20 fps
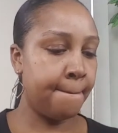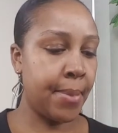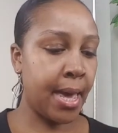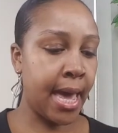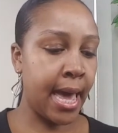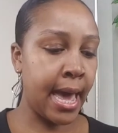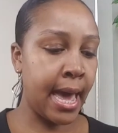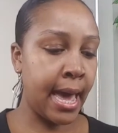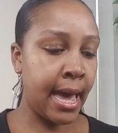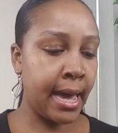
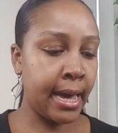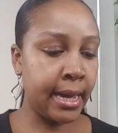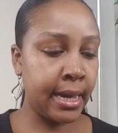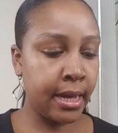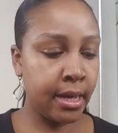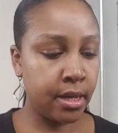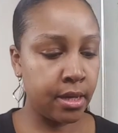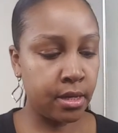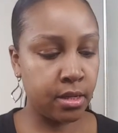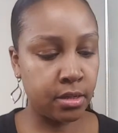bag.
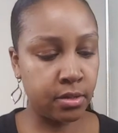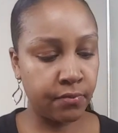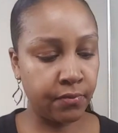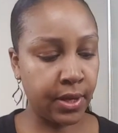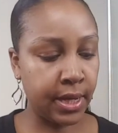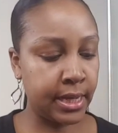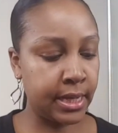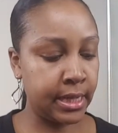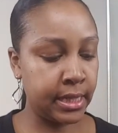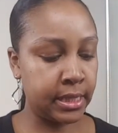If
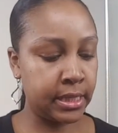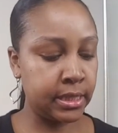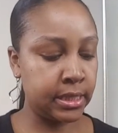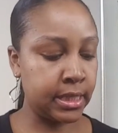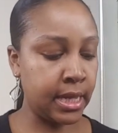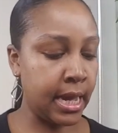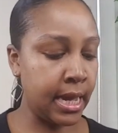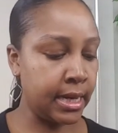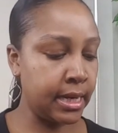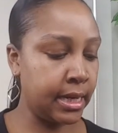I can get
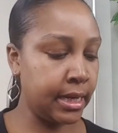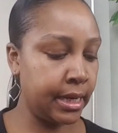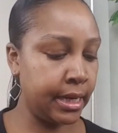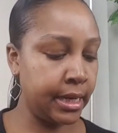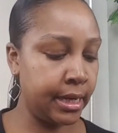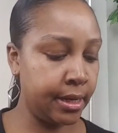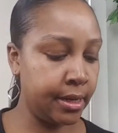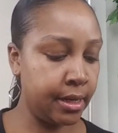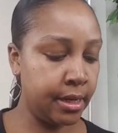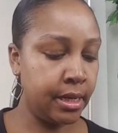this out of
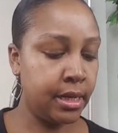here.